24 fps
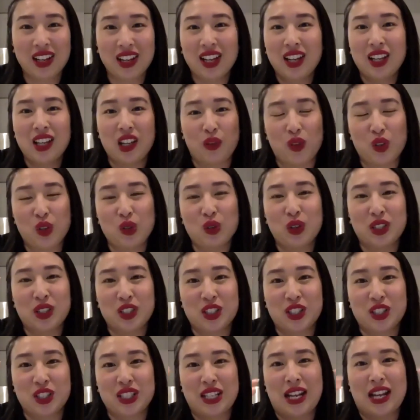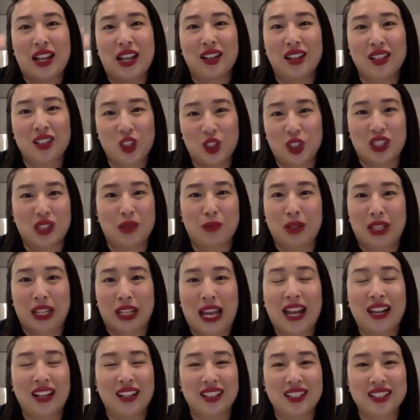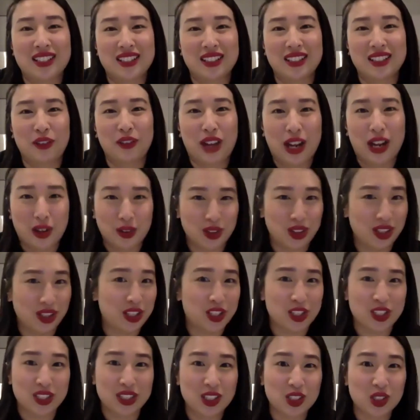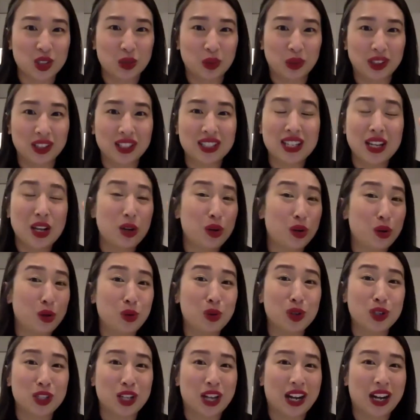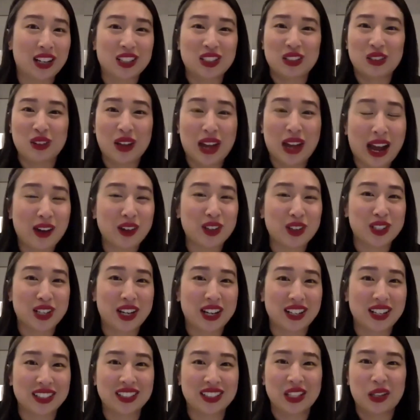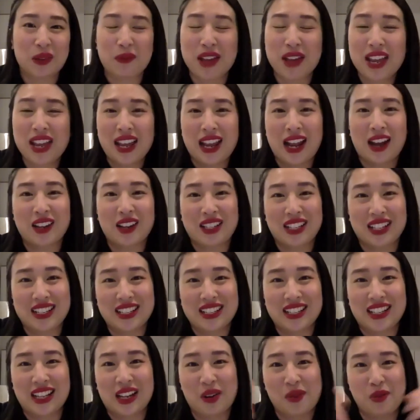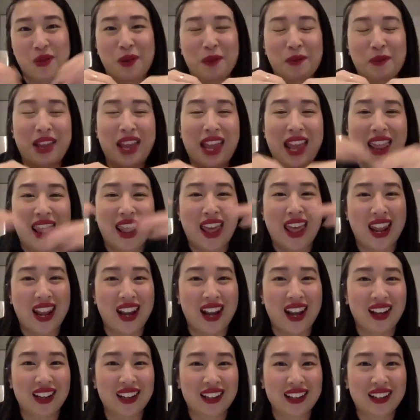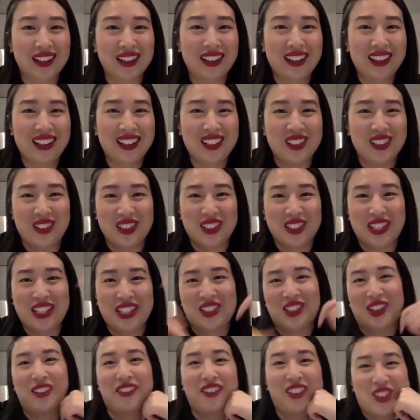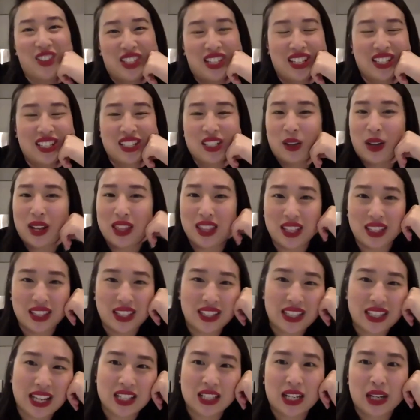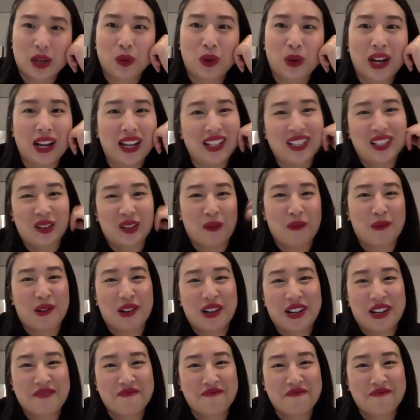if you understand just the mechanics of how the legislature works, who to talk to, how to talk to them, how to get into that room, and then you can change all of those things. So I think that that's like why it's so important.